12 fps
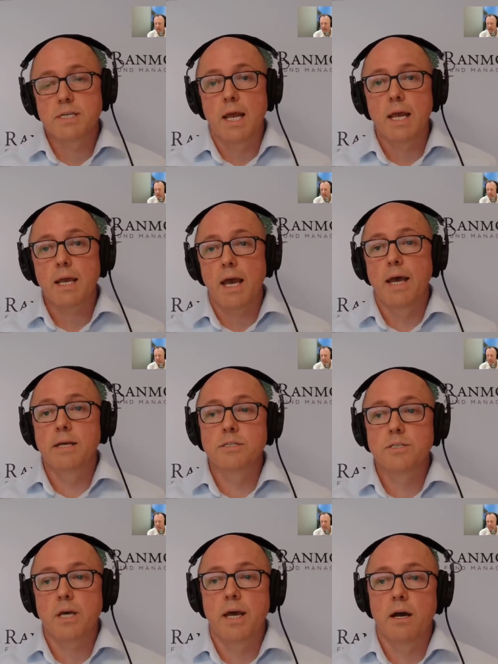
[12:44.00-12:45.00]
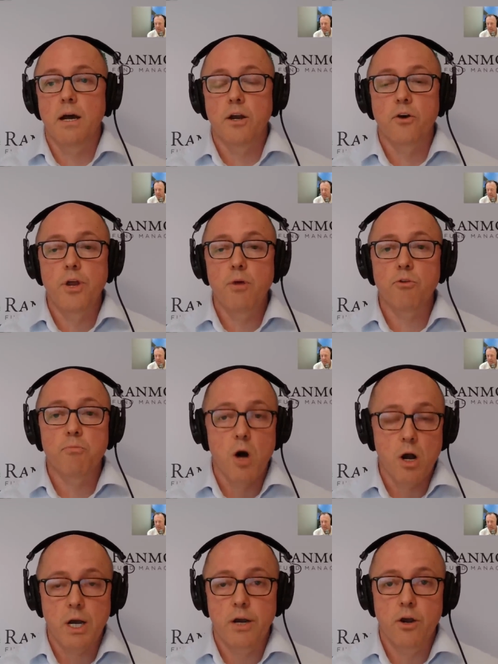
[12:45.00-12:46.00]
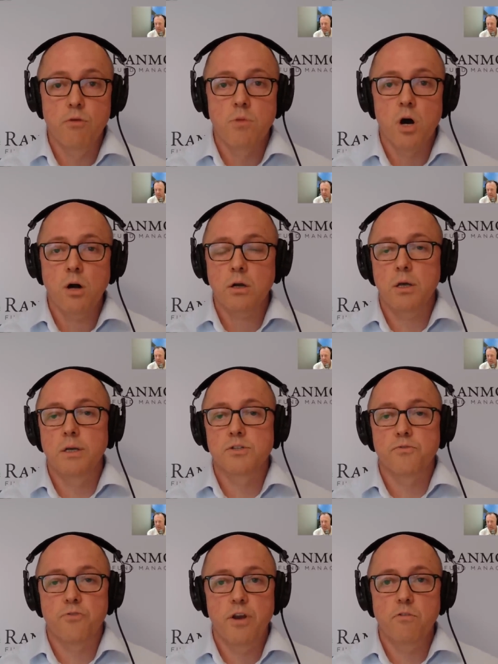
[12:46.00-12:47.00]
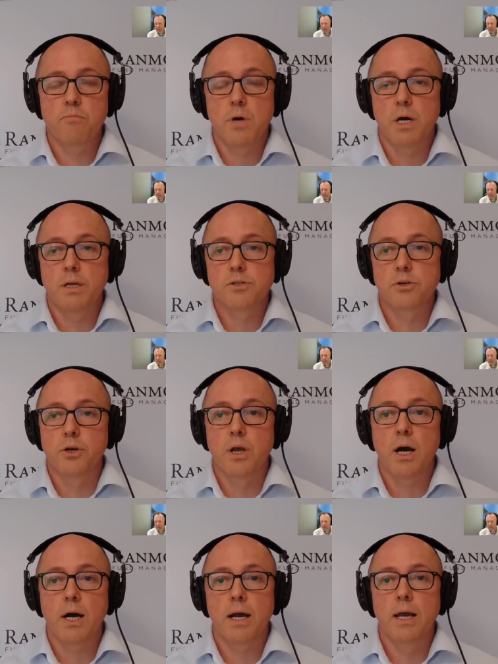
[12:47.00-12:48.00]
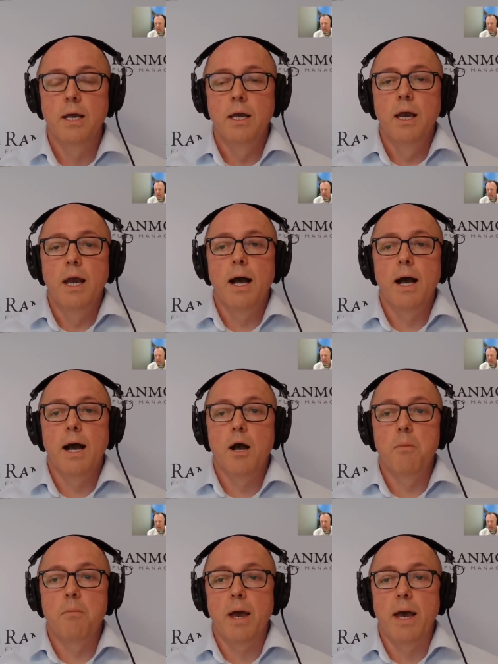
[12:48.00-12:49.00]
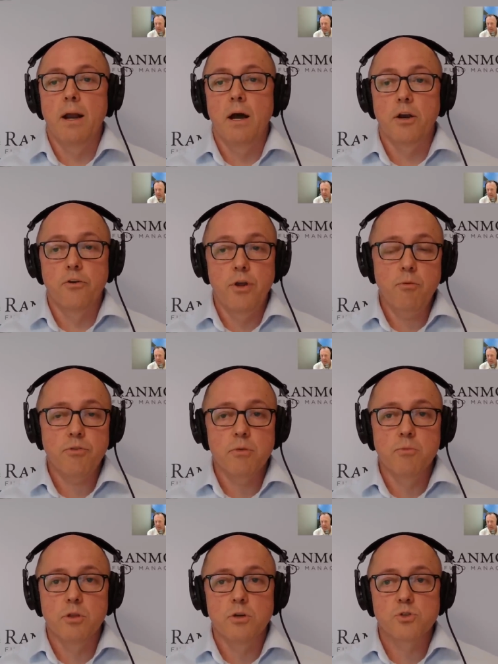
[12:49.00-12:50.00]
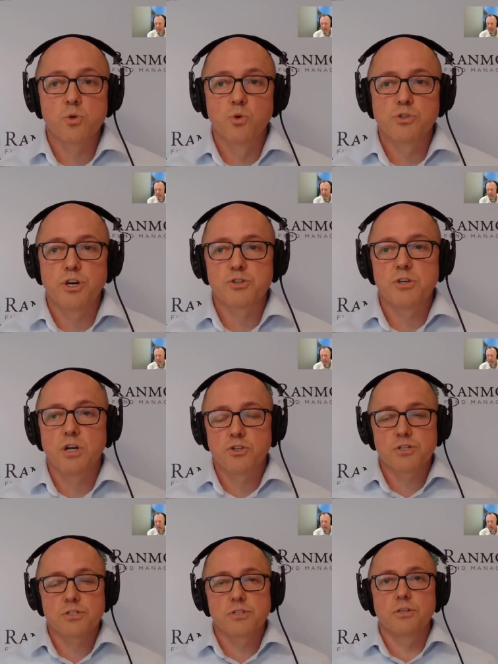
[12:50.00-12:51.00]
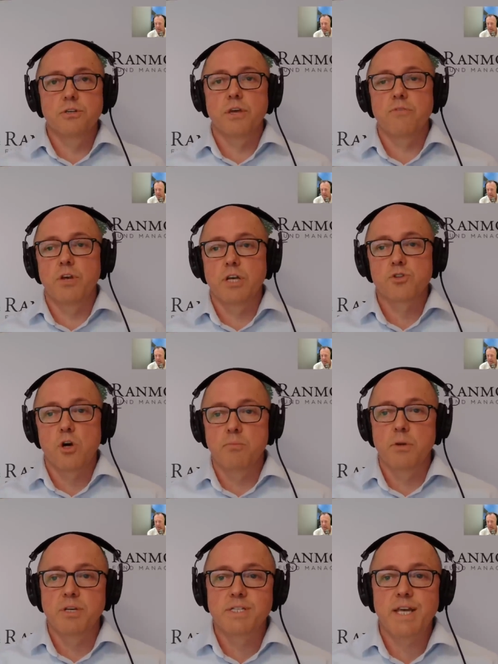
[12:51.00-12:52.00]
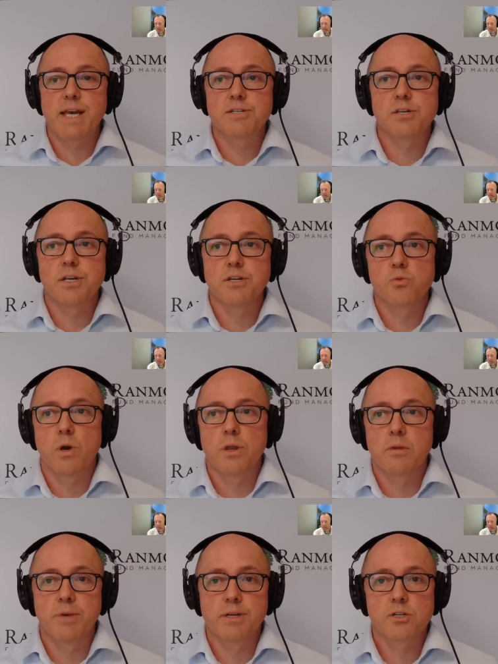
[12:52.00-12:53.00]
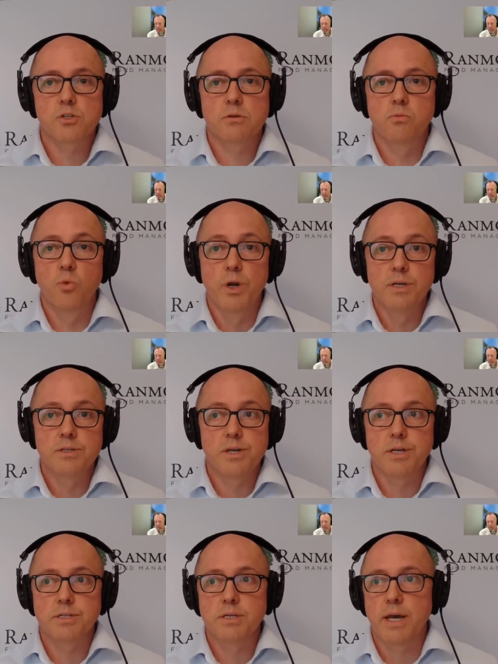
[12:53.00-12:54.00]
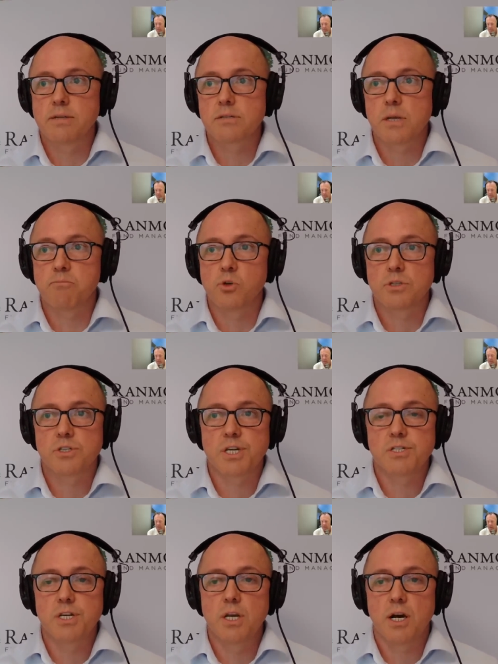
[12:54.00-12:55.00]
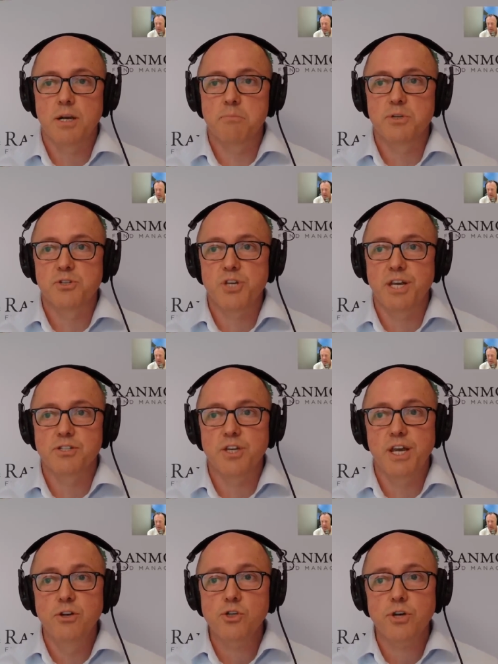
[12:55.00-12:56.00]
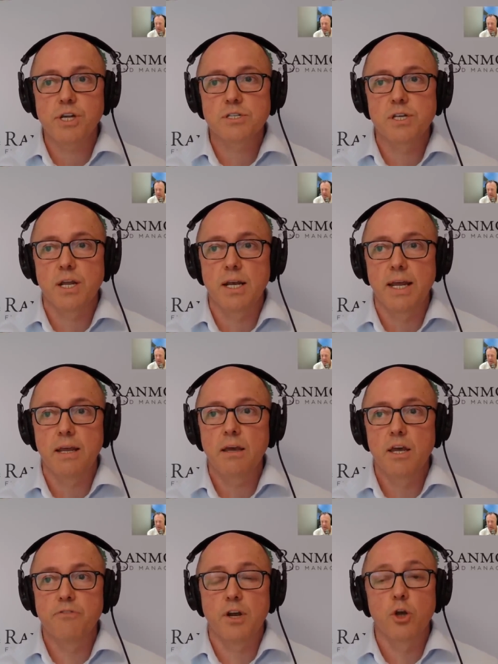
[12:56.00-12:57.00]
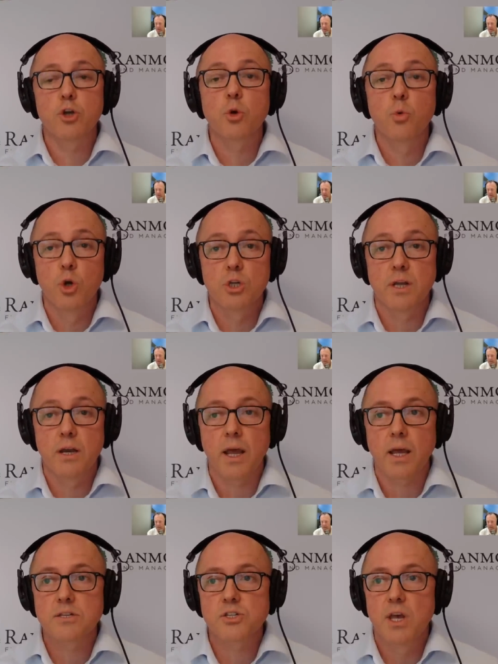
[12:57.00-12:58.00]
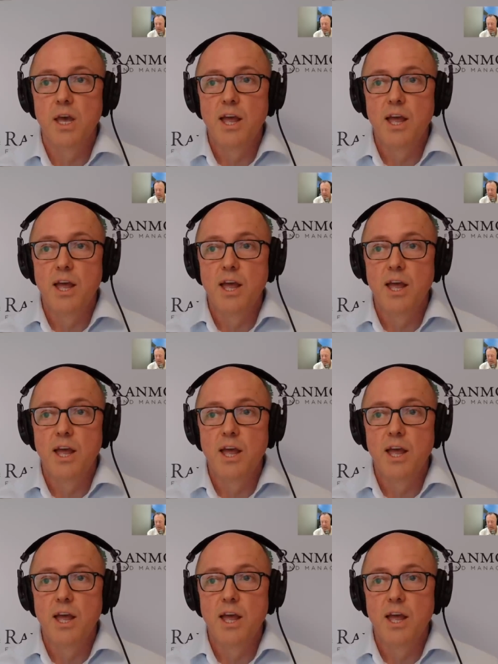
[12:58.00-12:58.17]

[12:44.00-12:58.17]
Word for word: Alec, and and I agree with Mark. I know Mark; he's a friend of mine. He's a good guy, um, and I agree with him on those autos. Now, just to give you an example, I mean Tesla is one of the biggest winners here today. It's up what sixty nine percent. Interestingly, if I look at the world index,